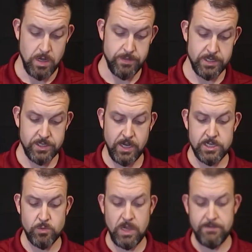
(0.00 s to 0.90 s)
In this
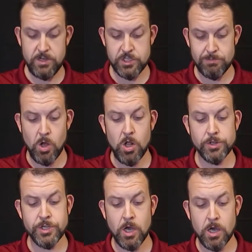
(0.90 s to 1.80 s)
case, we have a
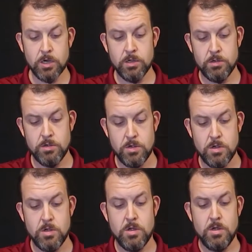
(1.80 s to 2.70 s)
small tongue
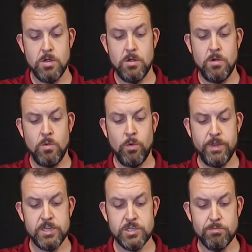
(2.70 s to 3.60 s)

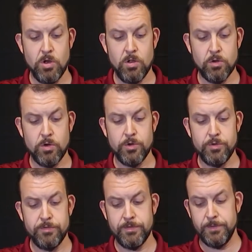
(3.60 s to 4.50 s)
with a small
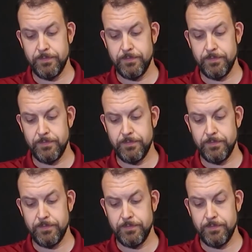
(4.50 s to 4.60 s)
groove.